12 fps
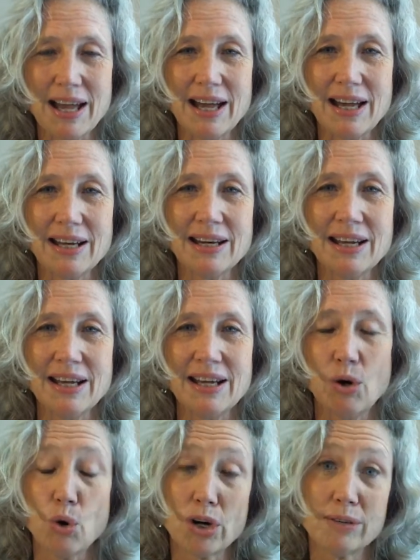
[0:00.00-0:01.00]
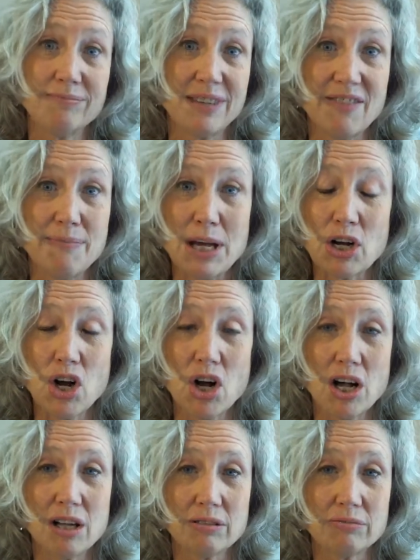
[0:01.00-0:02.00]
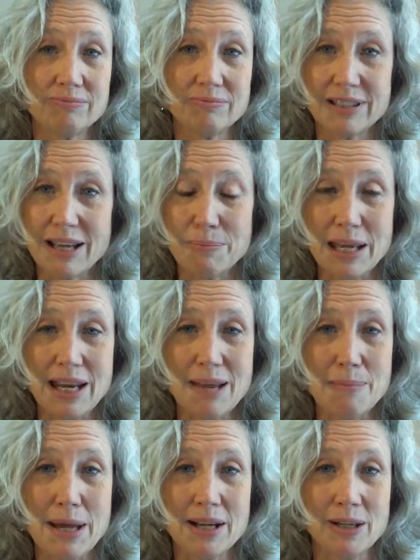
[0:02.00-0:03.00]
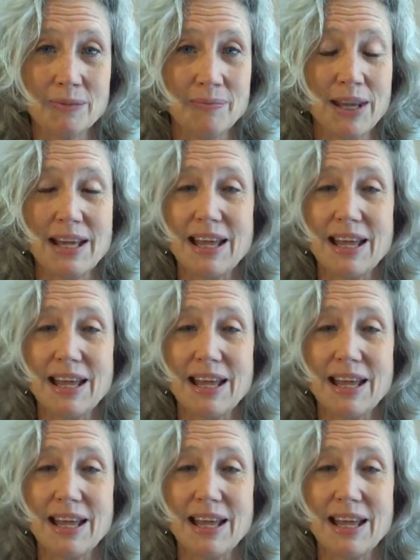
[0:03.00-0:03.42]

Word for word: and or give me a call, send me an email